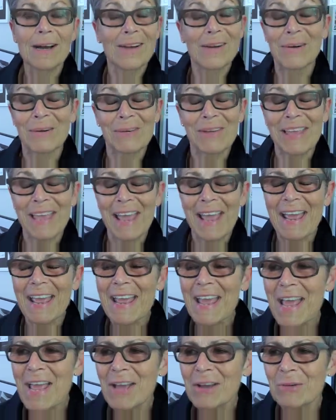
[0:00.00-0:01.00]

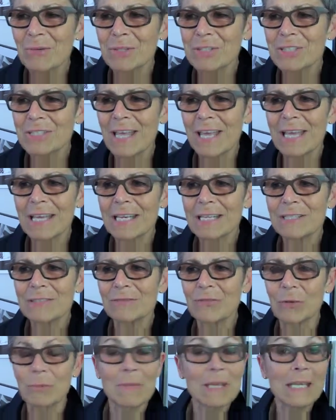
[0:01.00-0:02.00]
okay, with the
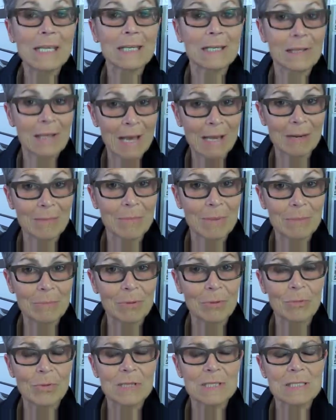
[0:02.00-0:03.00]
80s for me and a lot of
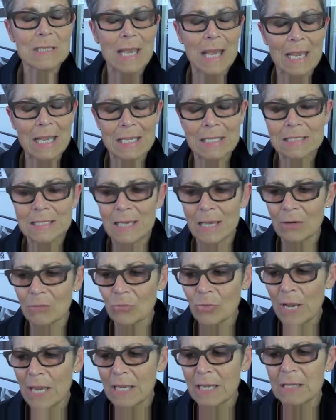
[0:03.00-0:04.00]
people was AIDS
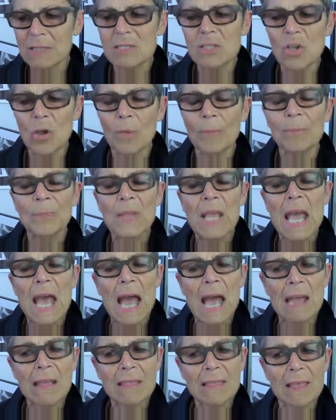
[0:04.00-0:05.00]
and Reagan. So
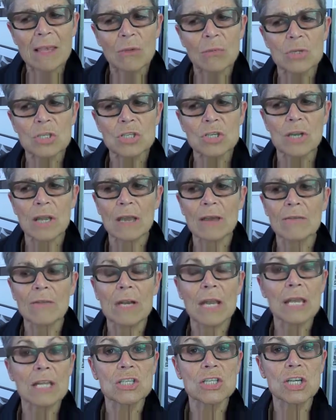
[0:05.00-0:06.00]
I think we should have
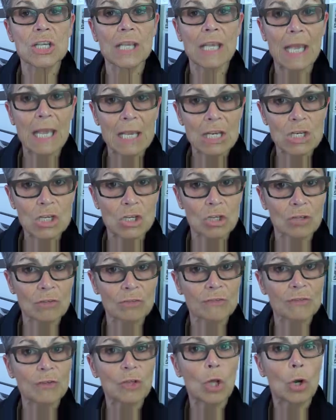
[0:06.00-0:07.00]
an educational
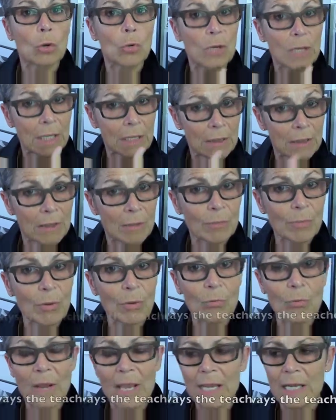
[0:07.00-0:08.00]
float in the
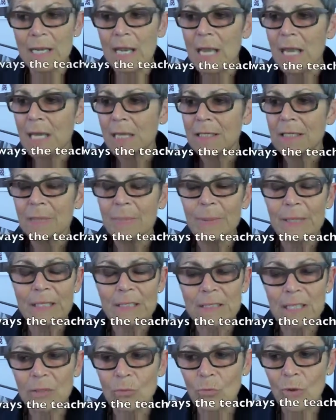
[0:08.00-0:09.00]
parade
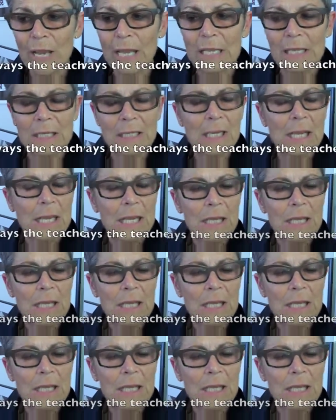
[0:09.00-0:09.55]
depicting Reagan